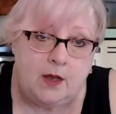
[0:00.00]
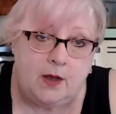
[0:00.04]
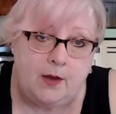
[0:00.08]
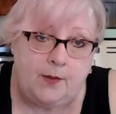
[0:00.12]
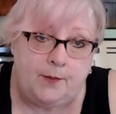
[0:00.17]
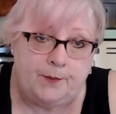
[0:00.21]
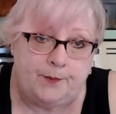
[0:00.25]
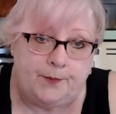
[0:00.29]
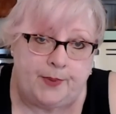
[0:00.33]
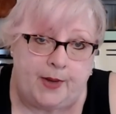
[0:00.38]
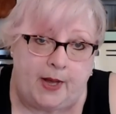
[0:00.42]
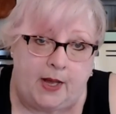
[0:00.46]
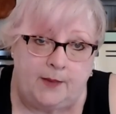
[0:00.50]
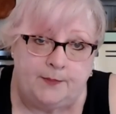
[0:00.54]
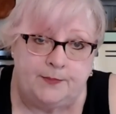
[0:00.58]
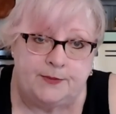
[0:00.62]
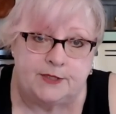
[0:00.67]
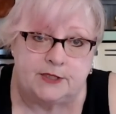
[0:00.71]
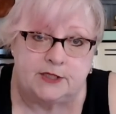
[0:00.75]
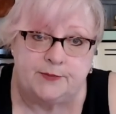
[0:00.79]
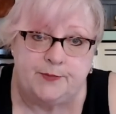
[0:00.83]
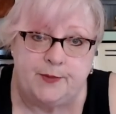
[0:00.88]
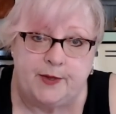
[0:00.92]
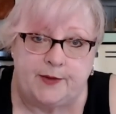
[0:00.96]
Bob
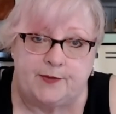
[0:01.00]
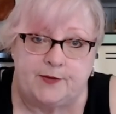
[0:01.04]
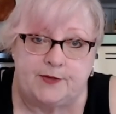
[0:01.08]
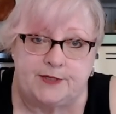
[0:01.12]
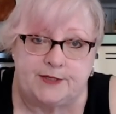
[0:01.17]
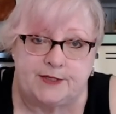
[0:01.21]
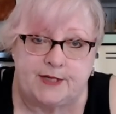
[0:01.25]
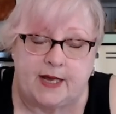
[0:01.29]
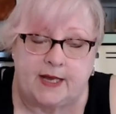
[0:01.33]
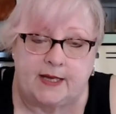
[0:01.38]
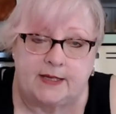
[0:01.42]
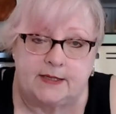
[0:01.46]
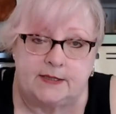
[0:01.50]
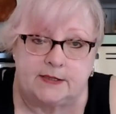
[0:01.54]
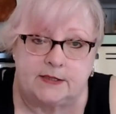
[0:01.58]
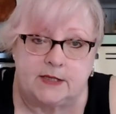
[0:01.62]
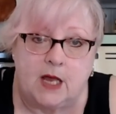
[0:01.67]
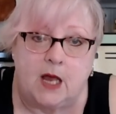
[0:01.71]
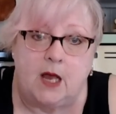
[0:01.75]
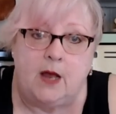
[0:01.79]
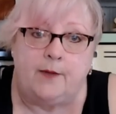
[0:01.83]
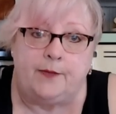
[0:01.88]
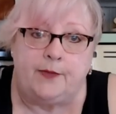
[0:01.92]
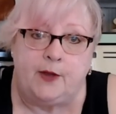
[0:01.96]
Smith says,
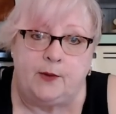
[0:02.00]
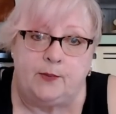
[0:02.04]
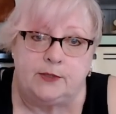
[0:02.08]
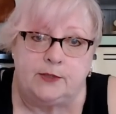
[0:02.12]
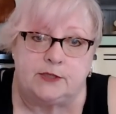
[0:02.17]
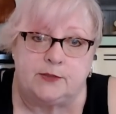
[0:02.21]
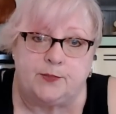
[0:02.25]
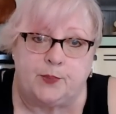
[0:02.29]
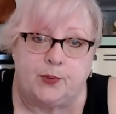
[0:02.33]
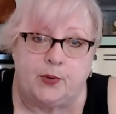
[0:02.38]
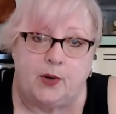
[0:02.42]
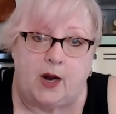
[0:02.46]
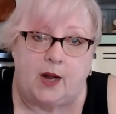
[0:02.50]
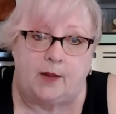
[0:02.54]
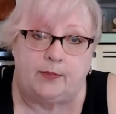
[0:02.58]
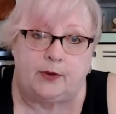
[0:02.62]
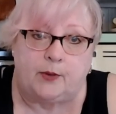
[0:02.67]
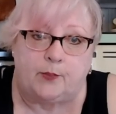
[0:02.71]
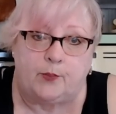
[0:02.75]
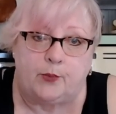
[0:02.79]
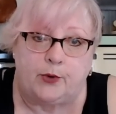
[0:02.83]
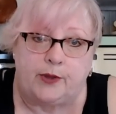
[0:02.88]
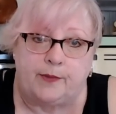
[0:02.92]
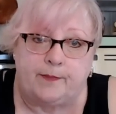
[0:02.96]
there was a
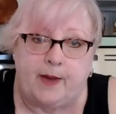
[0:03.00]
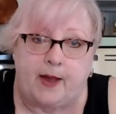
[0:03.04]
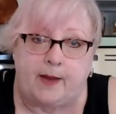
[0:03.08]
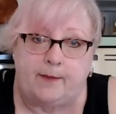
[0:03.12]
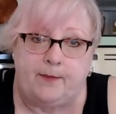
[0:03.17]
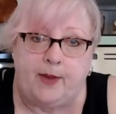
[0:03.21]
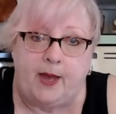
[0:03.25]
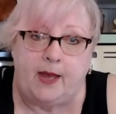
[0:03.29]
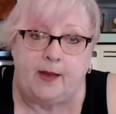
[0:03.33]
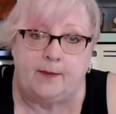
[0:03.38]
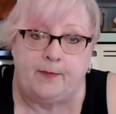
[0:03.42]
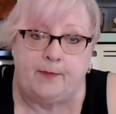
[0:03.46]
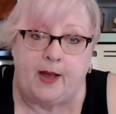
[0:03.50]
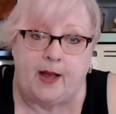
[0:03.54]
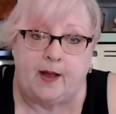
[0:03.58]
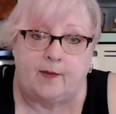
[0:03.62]
problem with my PayPal